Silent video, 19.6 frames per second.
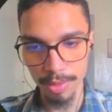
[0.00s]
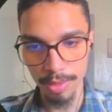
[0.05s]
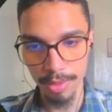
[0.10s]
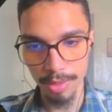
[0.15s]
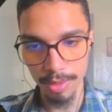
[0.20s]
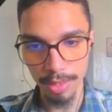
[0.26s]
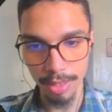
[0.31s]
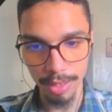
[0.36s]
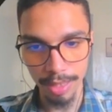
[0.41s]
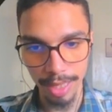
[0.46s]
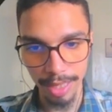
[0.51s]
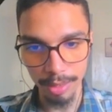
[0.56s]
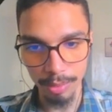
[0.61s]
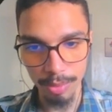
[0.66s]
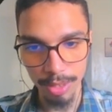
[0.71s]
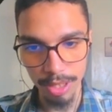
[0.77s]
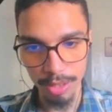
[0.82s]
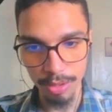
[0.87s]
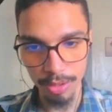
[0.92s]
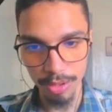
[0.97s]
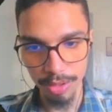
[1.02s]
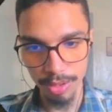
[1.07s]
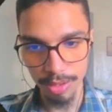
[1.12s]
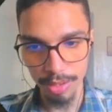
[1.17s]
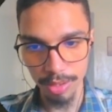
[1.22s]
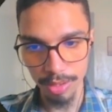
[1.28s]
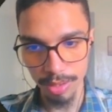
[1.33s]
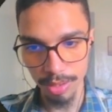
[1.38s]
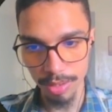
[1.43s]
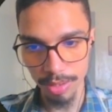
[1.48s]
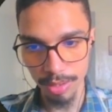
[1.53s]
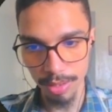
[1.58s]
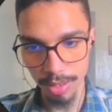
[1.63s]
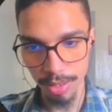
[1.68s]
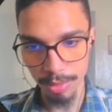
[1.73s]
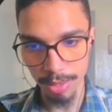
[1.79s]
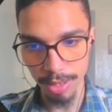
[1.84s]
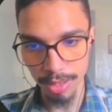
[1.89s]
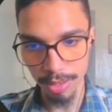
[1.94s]
the language.
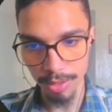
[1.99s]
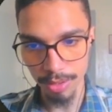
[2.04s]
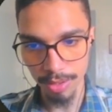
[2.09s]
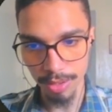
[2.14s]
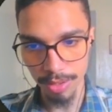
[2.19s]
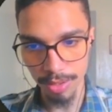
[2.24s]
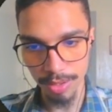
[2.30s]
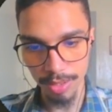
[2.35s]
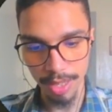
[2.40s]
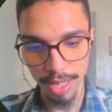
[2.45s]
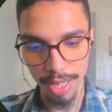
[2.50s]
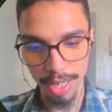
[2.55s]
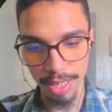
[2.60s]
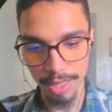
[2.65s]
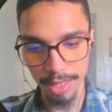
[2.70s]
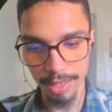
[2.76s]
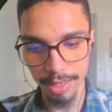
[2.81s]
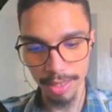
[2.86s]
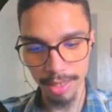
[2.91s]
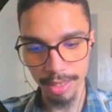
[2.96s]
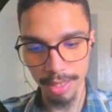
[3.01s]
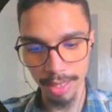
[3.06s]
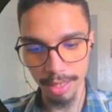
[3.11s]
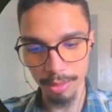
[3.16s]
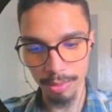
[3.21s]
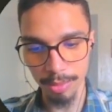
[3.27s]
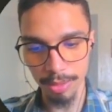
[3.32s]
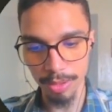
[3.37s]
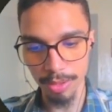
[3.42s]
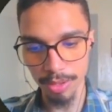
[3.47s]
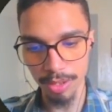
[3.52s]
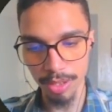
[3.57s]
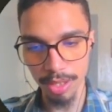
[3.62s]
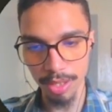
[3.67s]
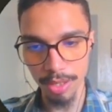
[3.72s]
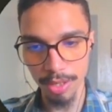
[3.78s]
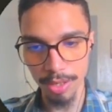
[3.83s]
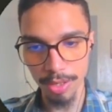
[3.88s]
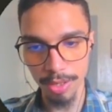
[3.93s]
So we can just say language
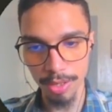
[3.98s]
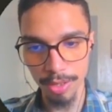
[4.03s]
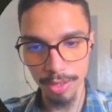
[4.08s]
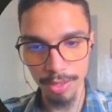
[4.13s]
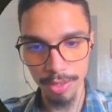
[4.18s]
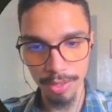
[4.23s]
here,